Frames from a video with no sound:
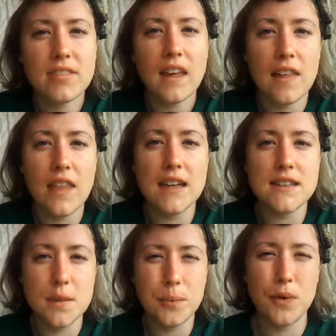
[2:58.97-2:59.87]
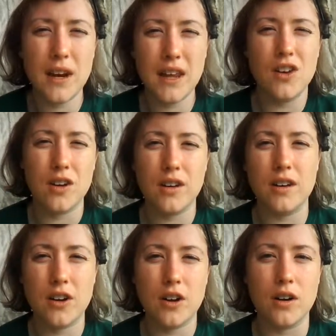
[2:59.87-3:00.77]
And that's a pretty
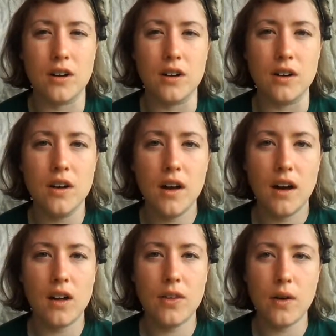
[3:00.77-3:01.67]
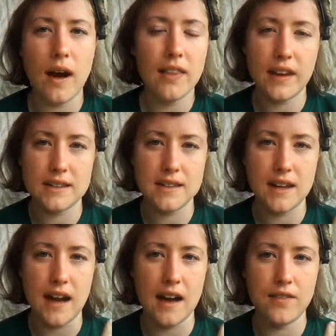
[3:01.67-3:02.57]
good curl, although, like I
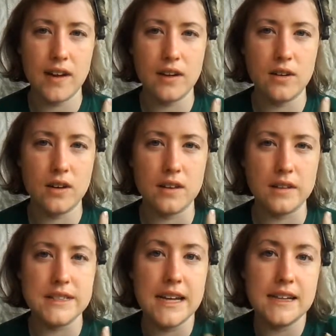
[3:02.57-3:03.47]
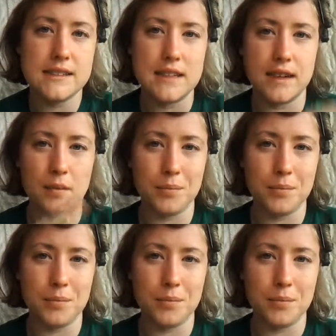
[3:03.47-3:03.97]
said, I found dancing,